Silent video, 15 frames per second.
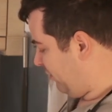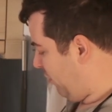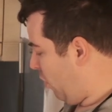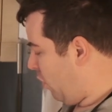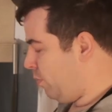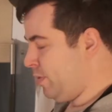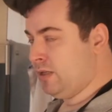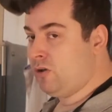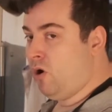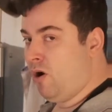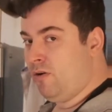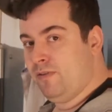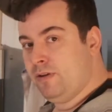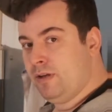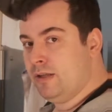form in the
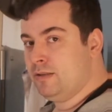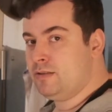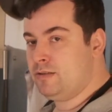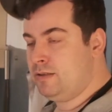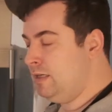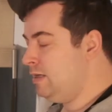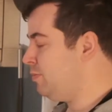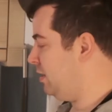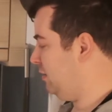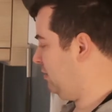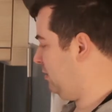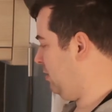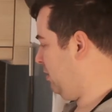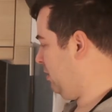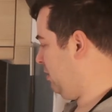oven and steam it,